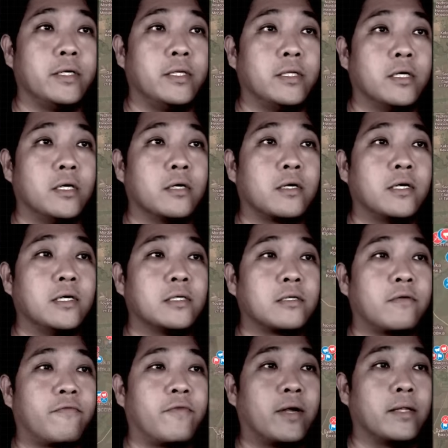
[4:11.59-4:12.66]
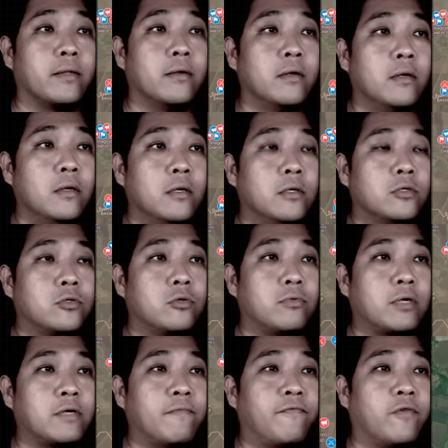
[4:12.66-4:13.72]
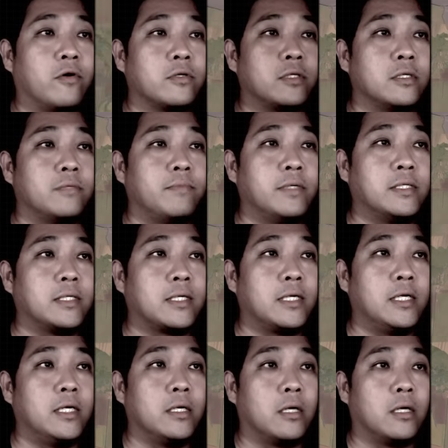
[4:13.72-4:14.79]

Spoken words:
in the Kursk front. So Russian forces basically